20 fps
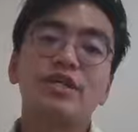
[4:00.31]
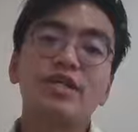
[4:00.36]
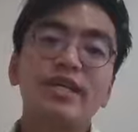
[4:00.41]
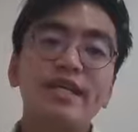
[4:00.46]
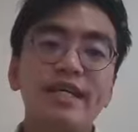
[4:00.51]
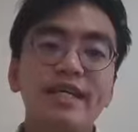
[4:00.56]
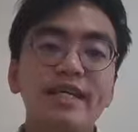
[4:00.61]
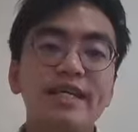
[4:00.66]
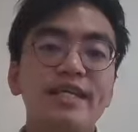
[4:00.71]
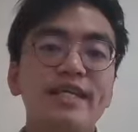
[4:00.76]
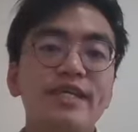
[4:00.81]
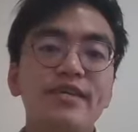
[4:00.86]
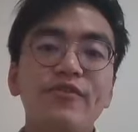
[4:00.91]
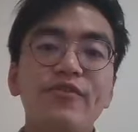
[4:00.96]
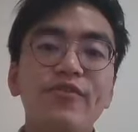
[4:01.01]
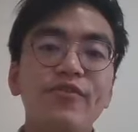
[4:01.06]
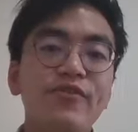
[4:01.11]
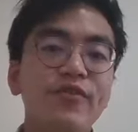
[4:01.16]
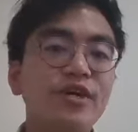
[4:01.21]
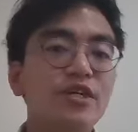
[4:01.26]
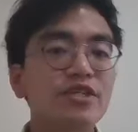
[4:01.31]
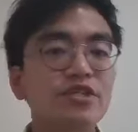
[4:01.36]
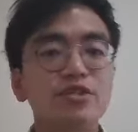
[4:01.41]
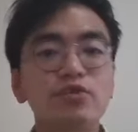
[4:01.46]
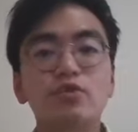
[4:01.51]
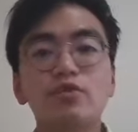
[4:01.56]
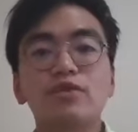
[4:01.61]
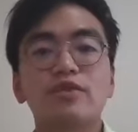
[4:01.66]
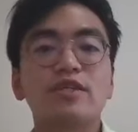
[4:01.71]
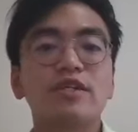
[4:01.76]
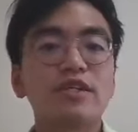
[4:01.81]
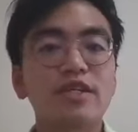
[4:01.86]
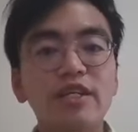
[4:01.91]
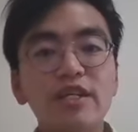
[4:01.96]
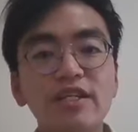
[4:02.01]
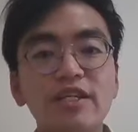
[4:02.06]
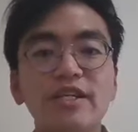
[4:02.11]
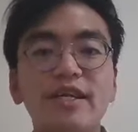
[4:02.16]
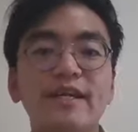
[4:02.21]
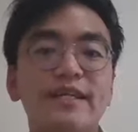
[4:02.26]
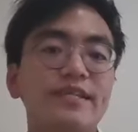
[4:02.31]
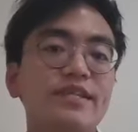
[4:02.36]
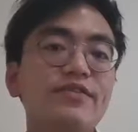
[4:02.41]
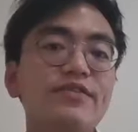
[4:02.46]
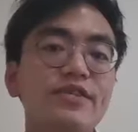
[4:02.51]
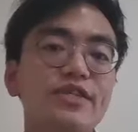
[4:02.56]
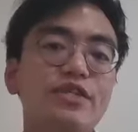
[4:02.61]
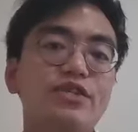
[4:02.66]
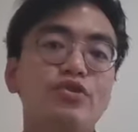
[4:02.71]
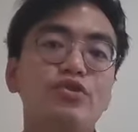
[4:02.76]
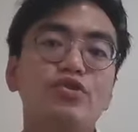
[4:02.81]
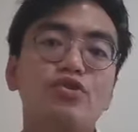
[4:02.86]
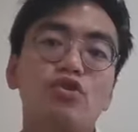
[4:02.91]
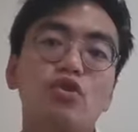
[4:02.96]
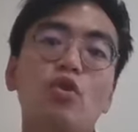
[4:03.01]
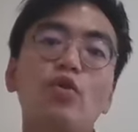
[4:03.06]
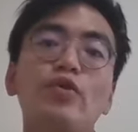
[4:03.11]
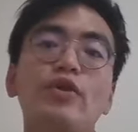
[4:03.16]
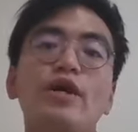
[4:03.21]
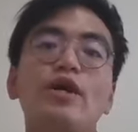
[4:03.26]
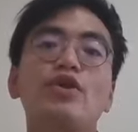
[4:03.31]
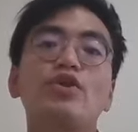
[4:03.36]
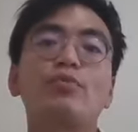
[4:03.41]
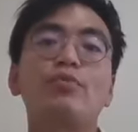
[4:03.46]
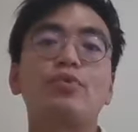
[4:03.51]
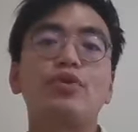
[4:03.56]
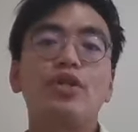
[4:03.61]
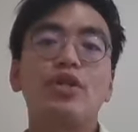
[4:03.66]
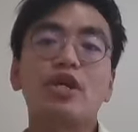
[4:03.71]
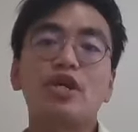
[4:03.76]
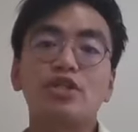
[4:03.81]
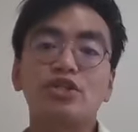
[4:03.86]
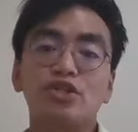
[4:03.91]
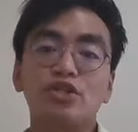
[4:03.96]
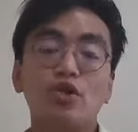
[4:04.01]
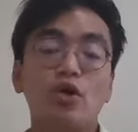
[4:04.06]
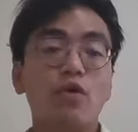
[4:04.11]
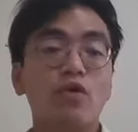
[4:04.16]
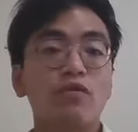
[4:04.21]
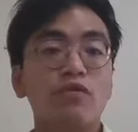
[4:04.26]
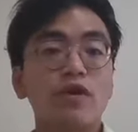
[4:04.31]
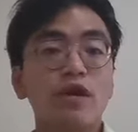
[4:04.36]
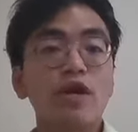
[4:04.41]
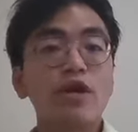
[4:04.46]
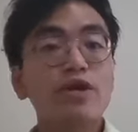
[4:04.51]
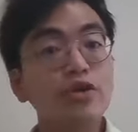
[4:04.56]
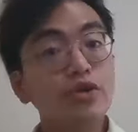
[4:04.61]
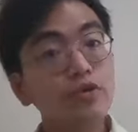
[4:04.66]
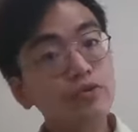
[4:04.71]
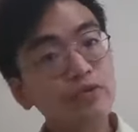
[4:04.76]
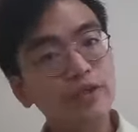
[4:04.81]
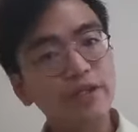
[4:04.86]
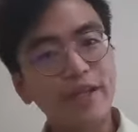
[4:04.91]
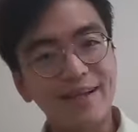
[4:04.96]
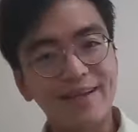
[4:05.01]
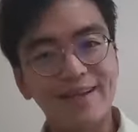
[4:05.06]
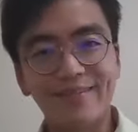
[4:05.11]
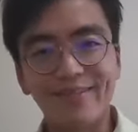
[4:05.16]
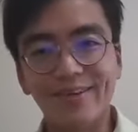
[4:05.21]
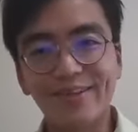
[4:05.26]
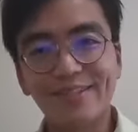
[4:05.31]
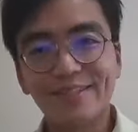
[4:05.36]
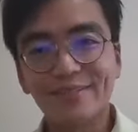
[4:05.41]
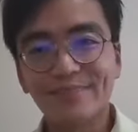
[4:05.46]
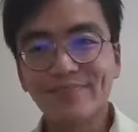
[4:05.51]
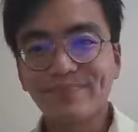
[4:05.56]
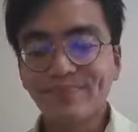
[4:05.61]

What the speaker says: kidney function or the kidney activity to slow down the production of urine at night.